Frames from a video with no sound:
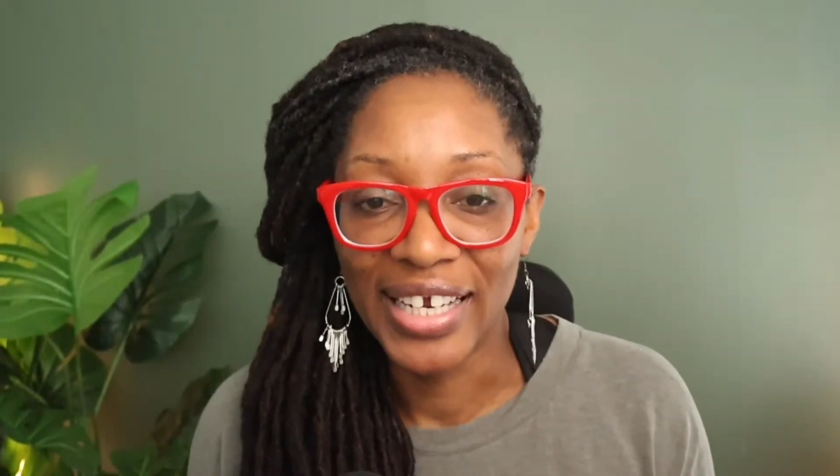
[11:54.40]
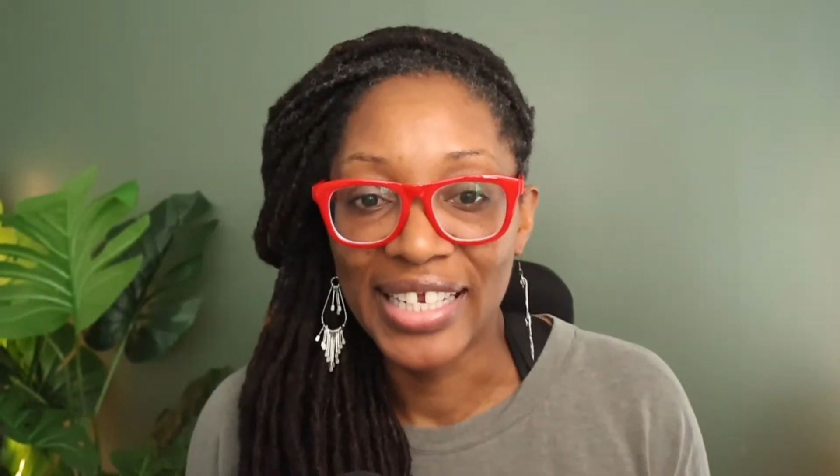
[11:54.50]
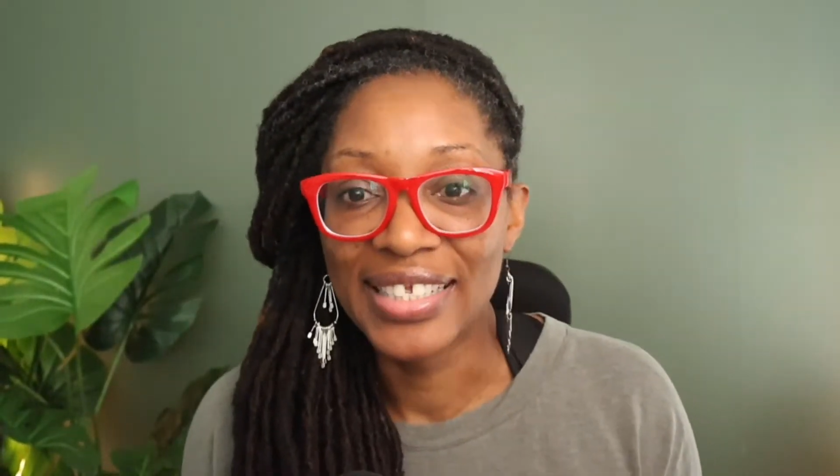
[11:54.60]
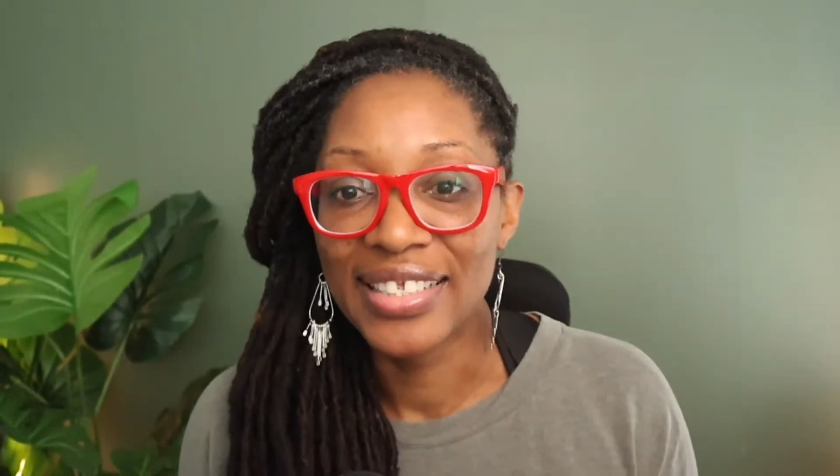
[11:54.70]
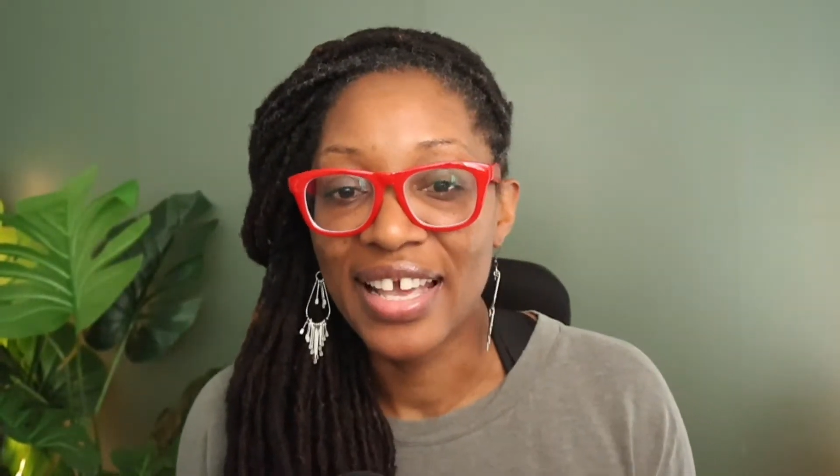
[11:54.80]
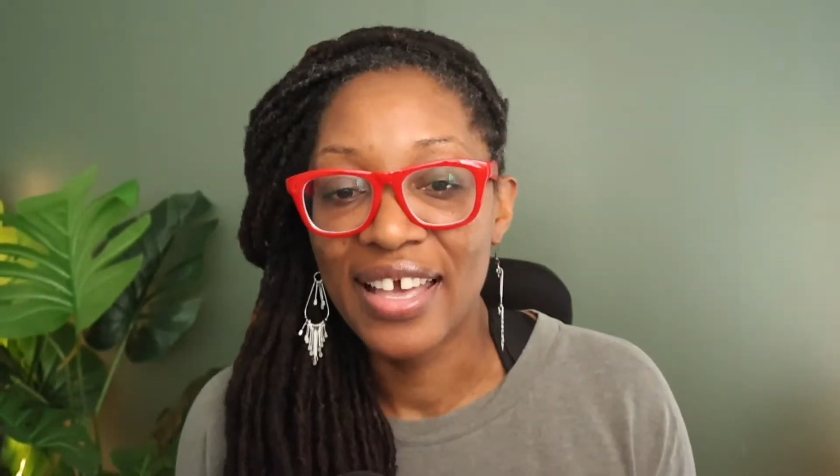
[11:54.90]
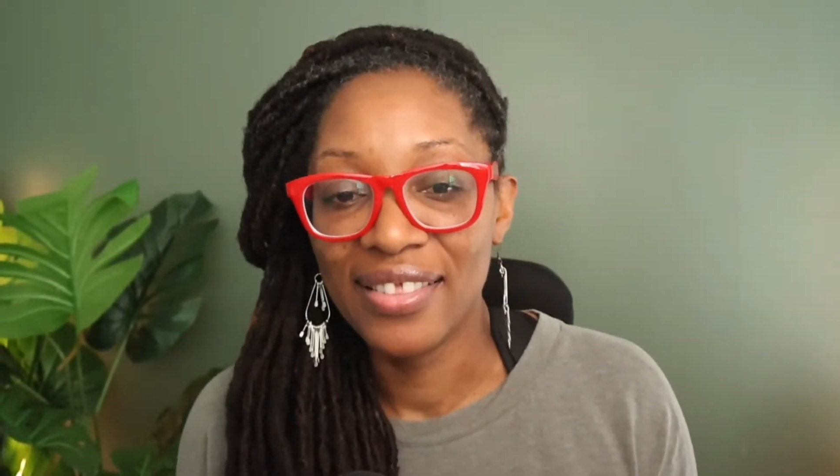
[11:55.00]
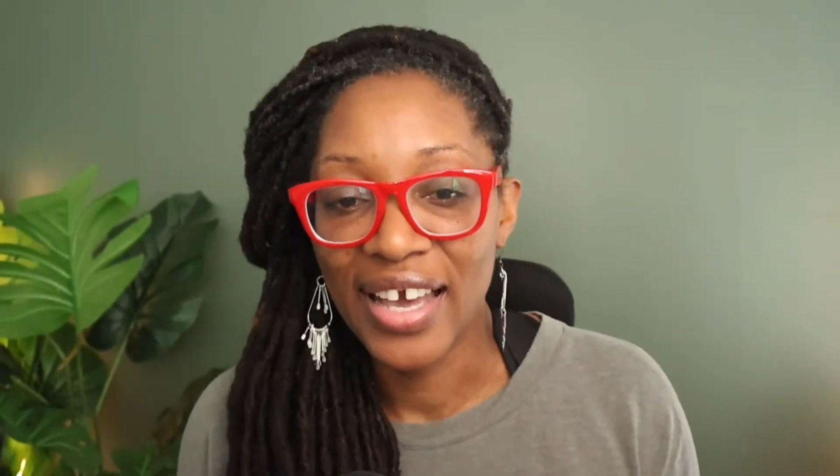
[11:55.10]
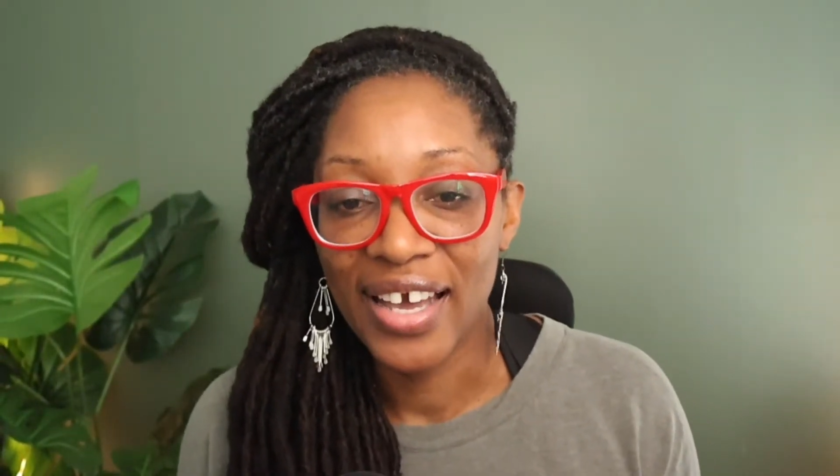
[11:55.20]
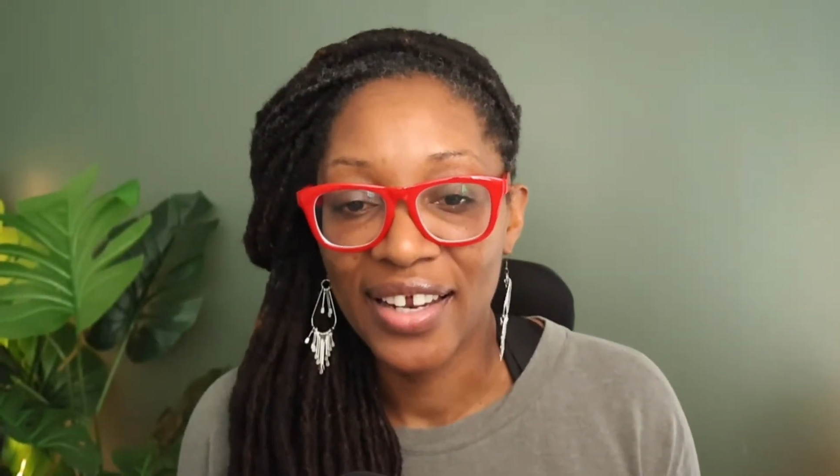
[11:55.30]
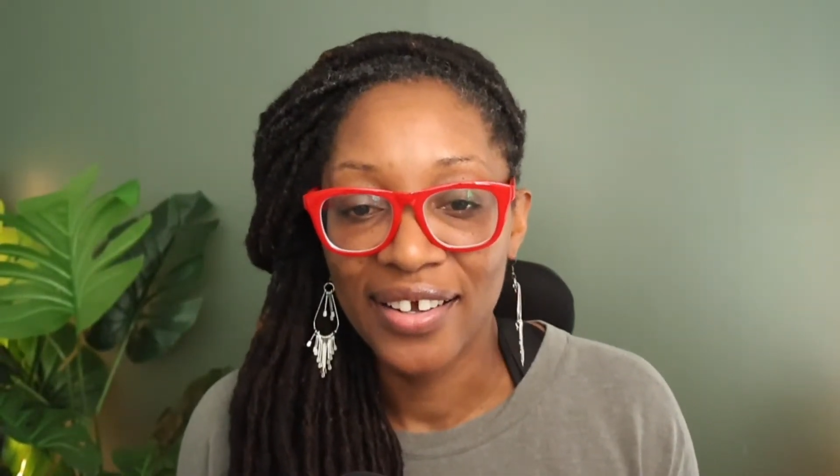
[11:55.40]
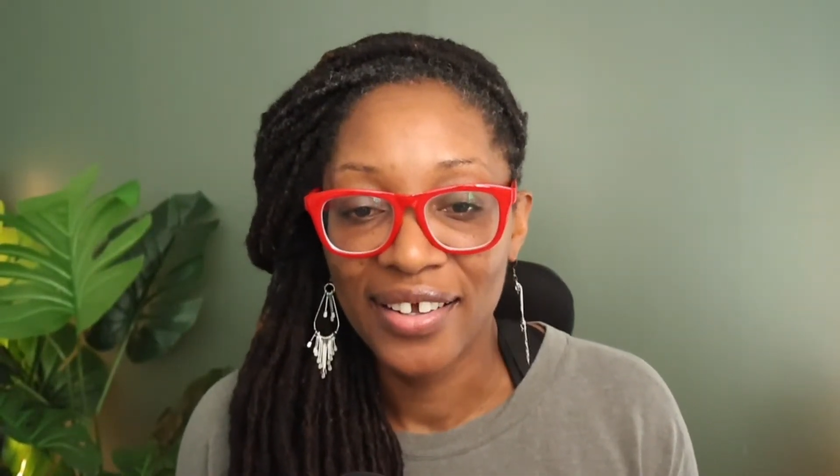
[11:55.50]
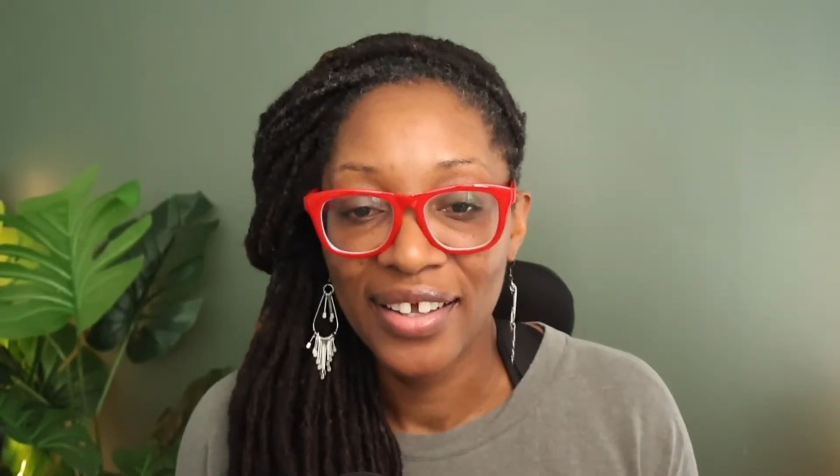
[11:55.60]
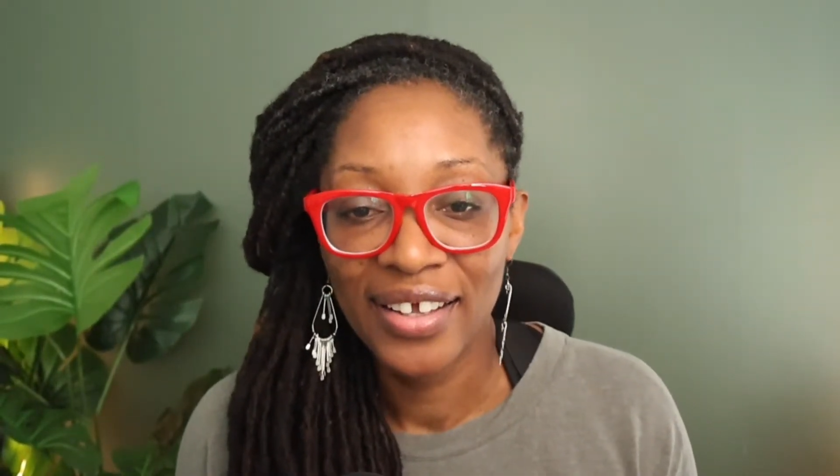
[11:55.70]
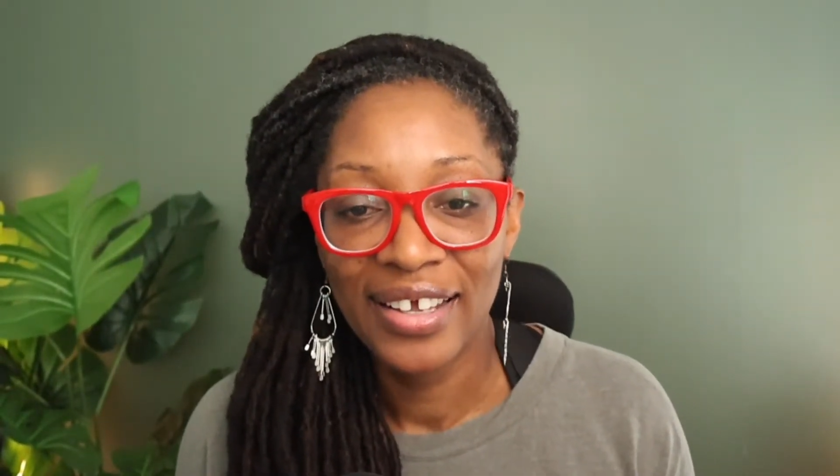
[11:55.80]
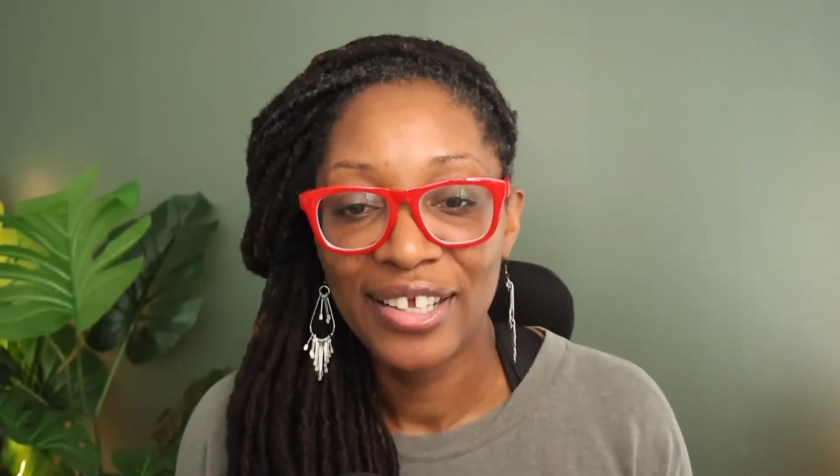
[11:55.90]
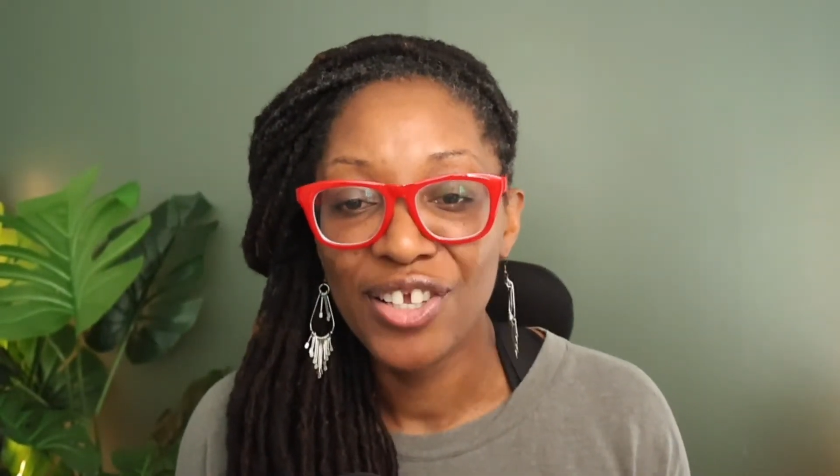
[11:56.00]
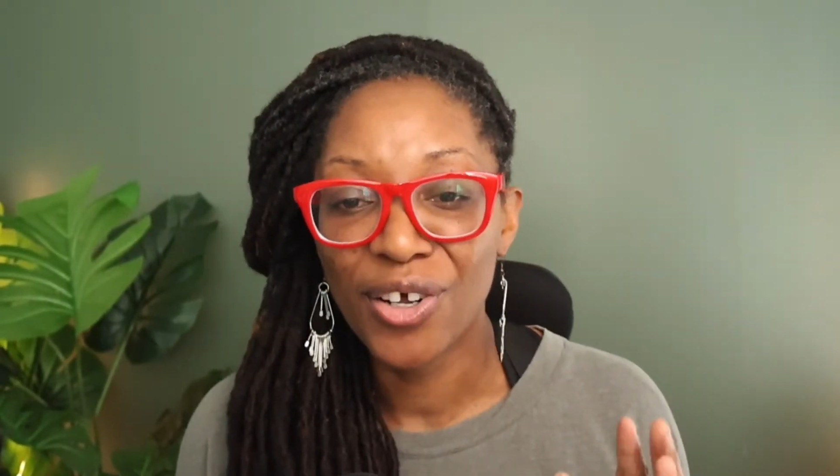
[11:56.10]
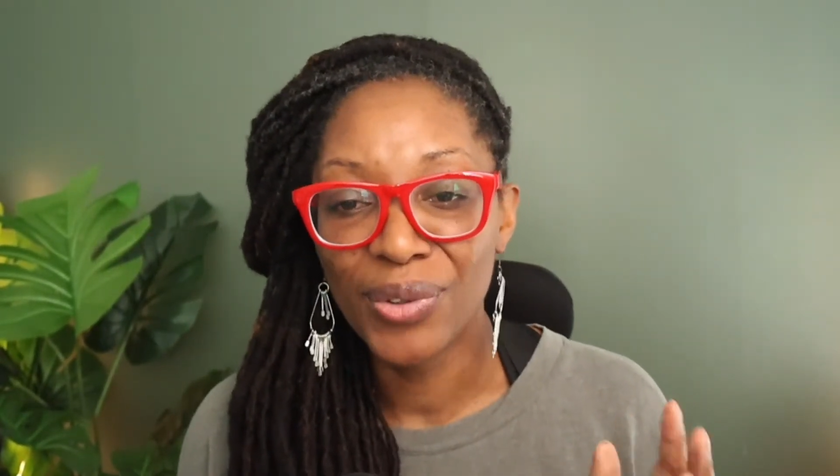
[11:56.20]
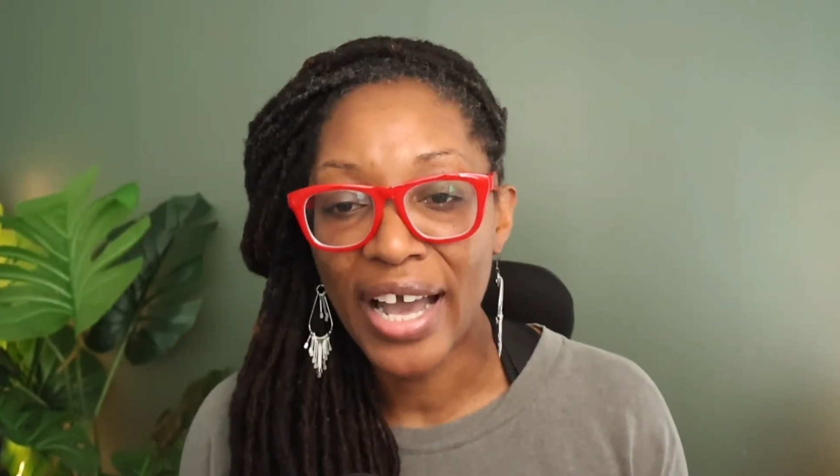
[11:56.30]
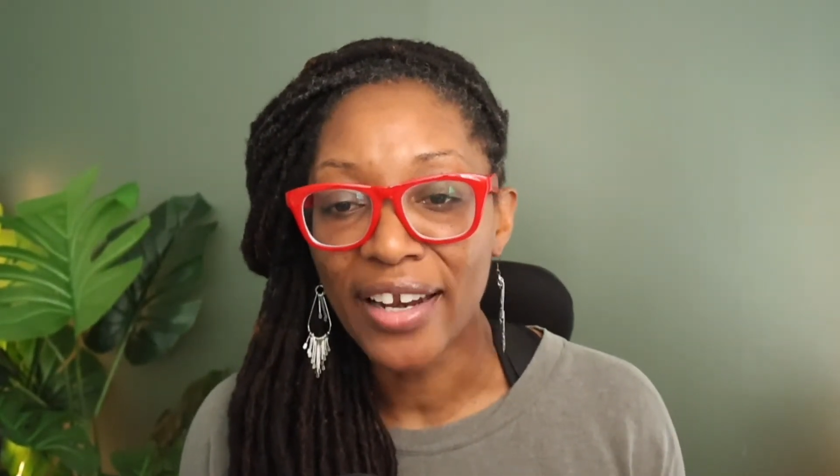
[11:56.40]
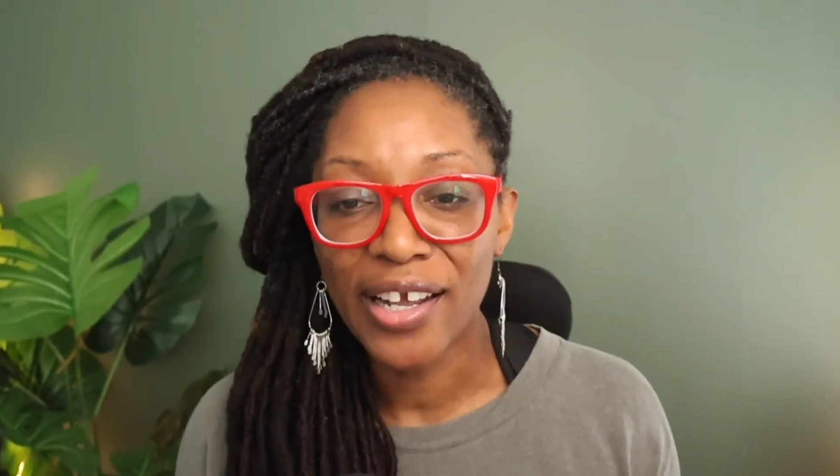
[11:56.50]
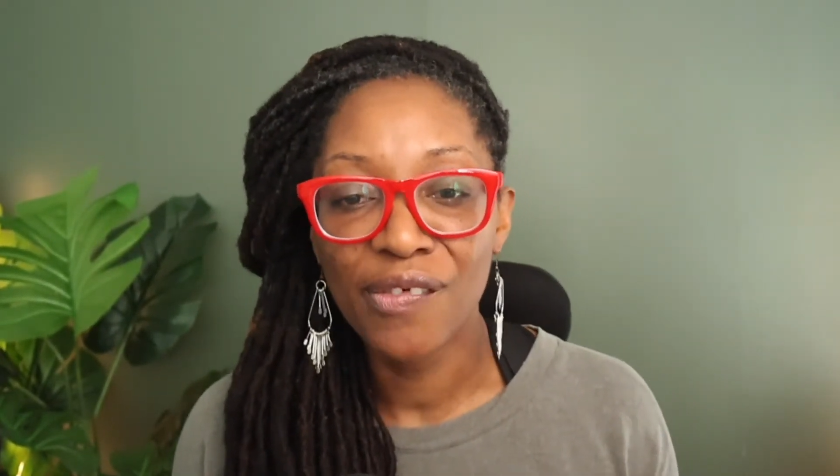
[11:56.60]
is that, not